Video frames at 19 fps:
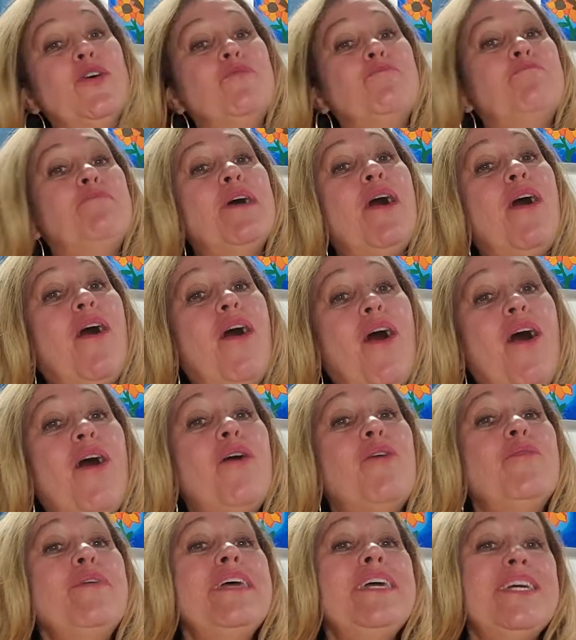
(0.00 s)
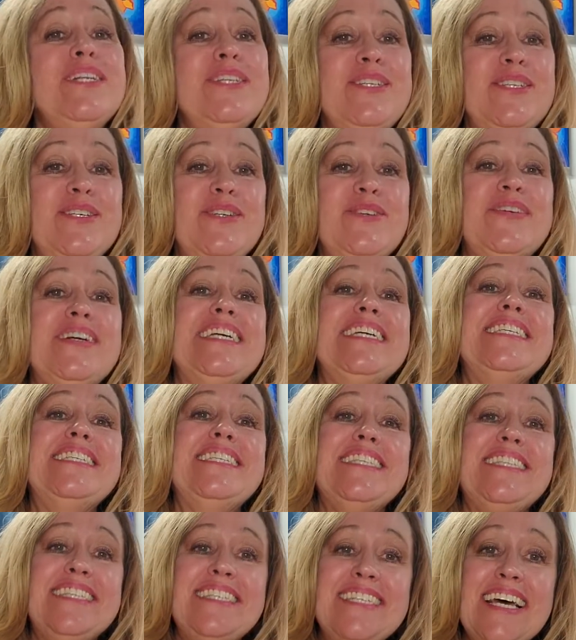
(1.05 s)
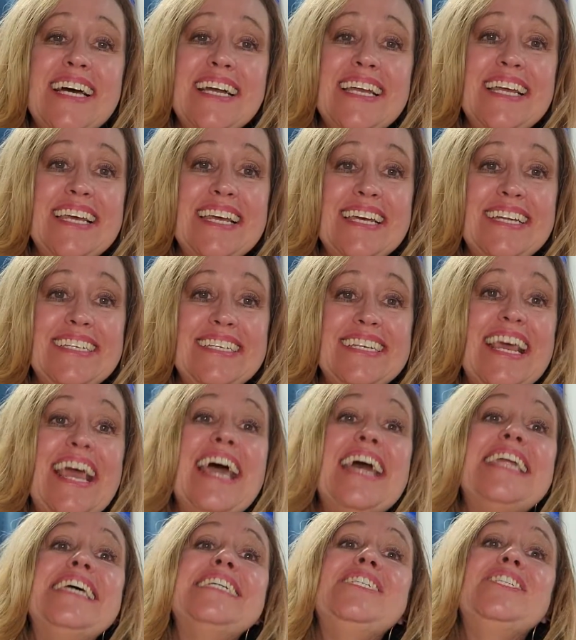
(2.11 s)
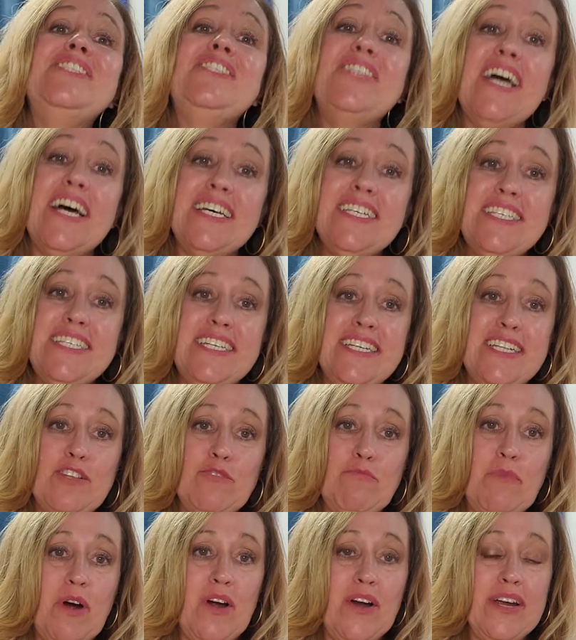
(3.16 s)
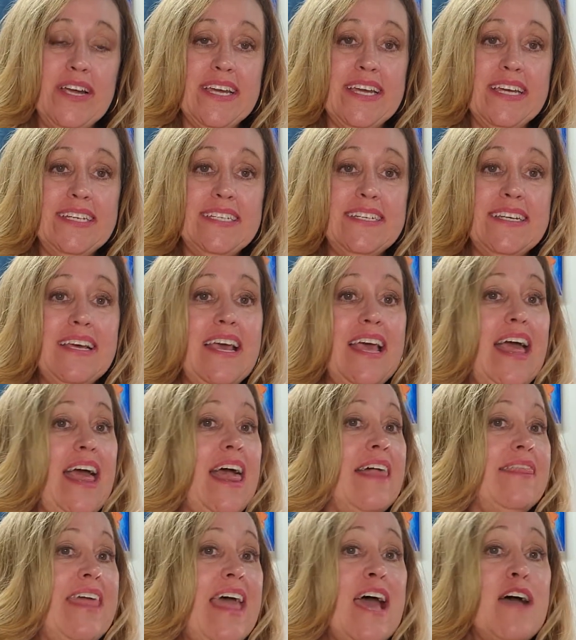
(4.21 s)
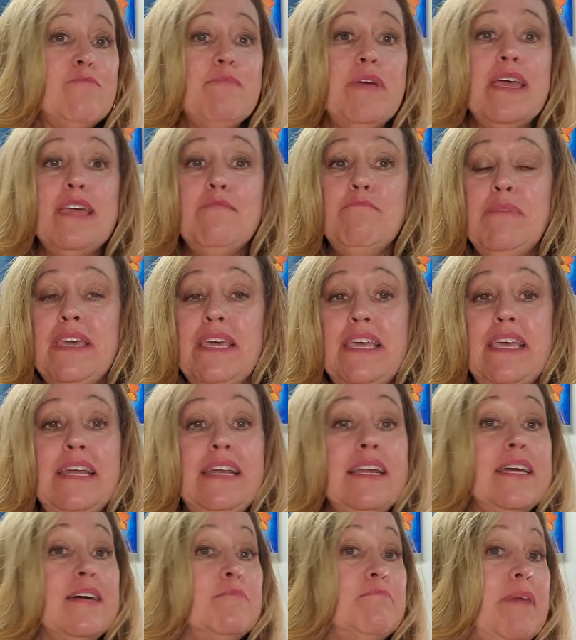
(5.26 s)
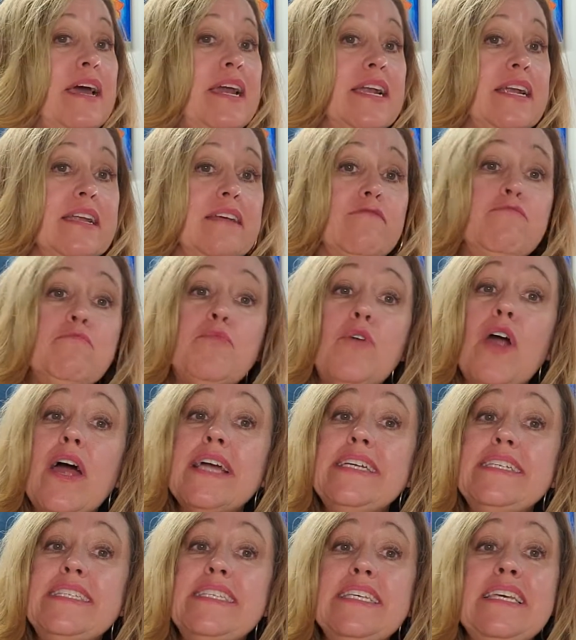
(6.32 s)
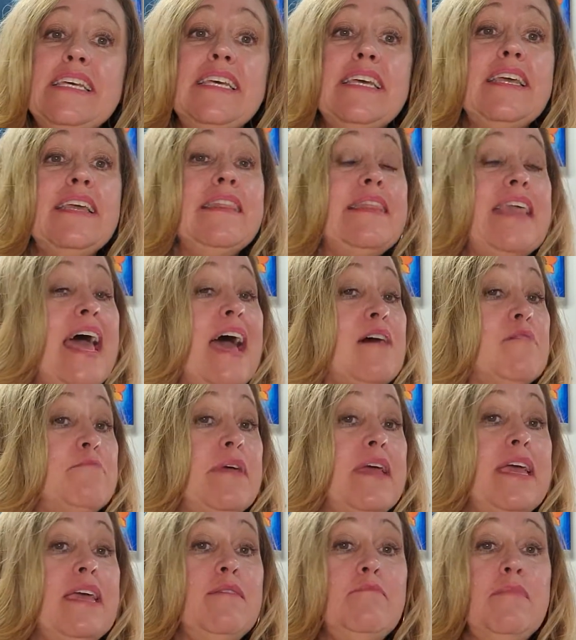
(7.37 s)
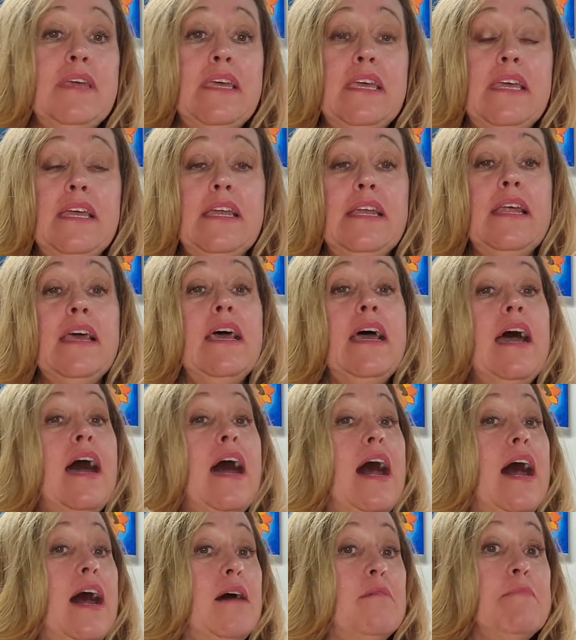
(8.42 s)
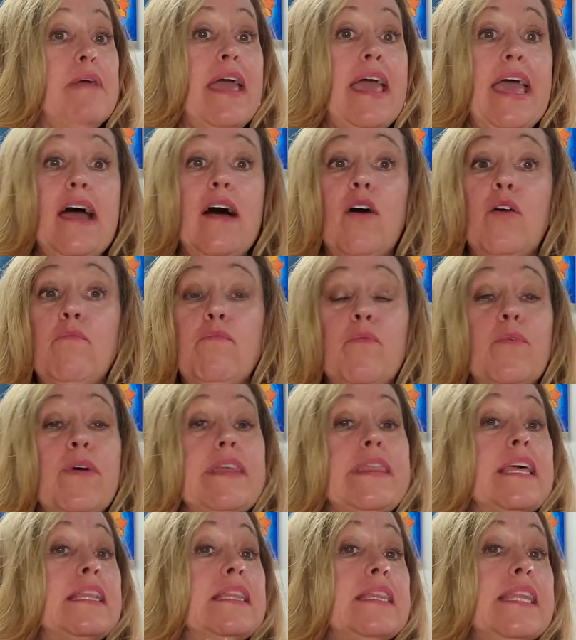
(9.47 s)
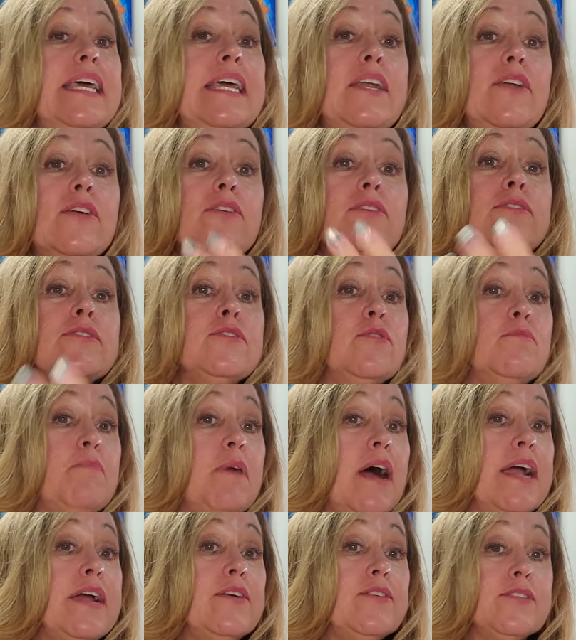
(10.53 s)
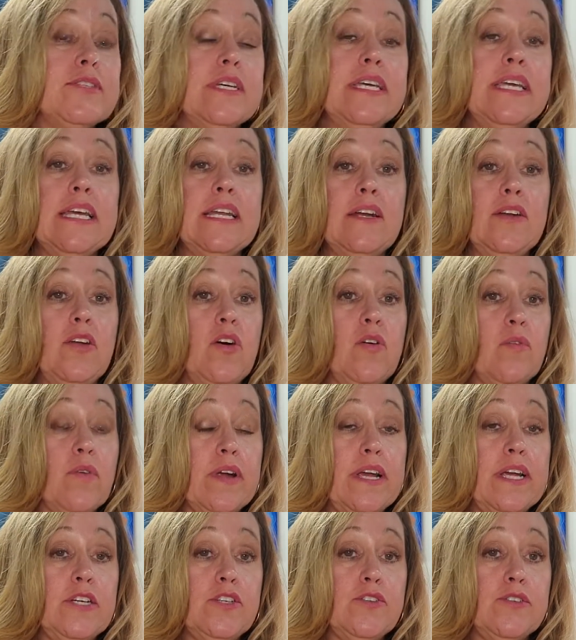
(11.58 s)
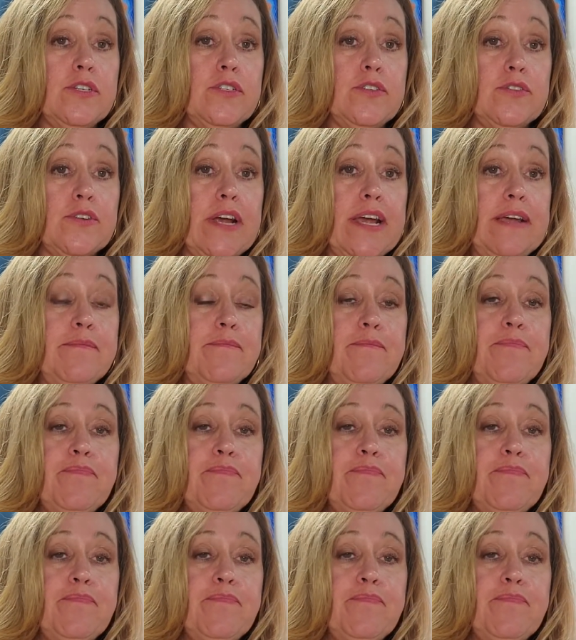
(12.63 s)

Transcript: But all we can do is study it and adjust to the market. That may mean competitive pricing. That may mean help with a lender so buyers can get a lower interest rate.